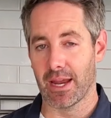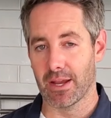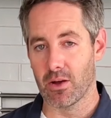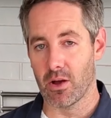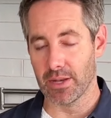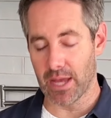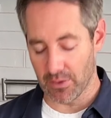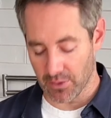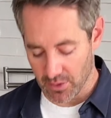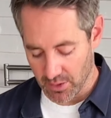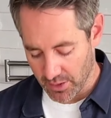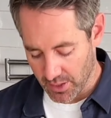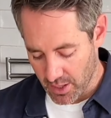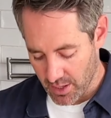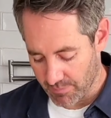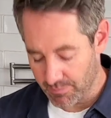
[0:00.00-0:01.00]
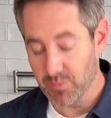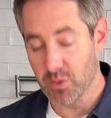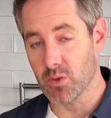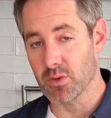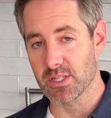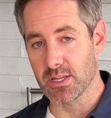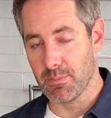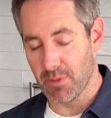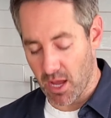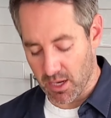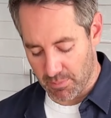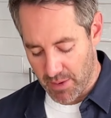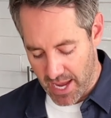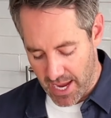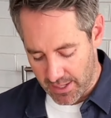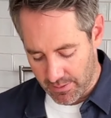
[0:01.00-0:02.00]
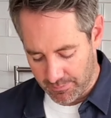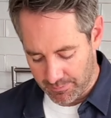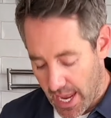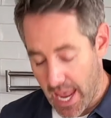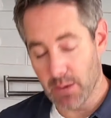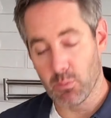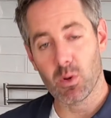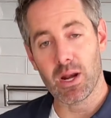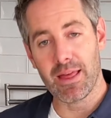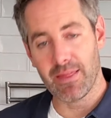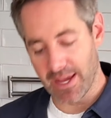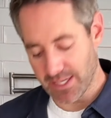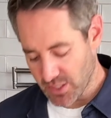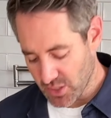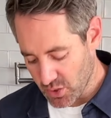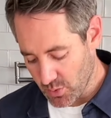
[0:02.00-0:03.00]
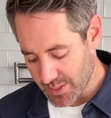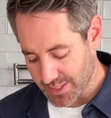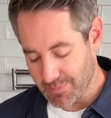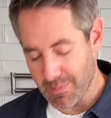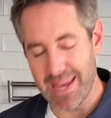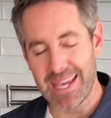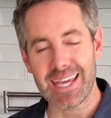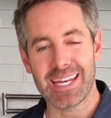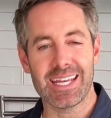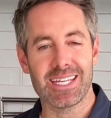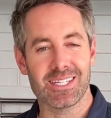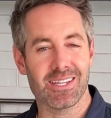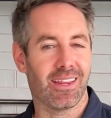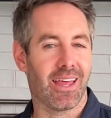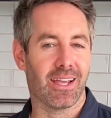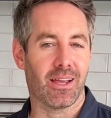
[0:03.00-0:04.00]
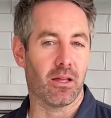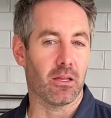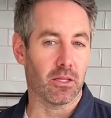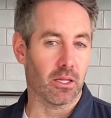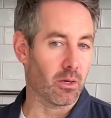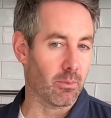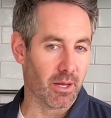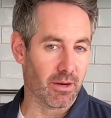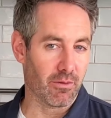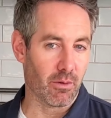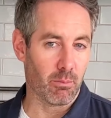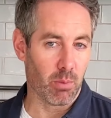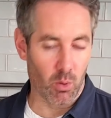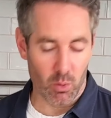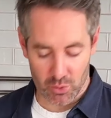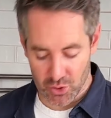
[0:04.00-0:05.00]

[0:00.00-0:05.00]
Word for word: I called out earlier, your Ziploc bag, and what I like to do is make it into like a little bit of a bowl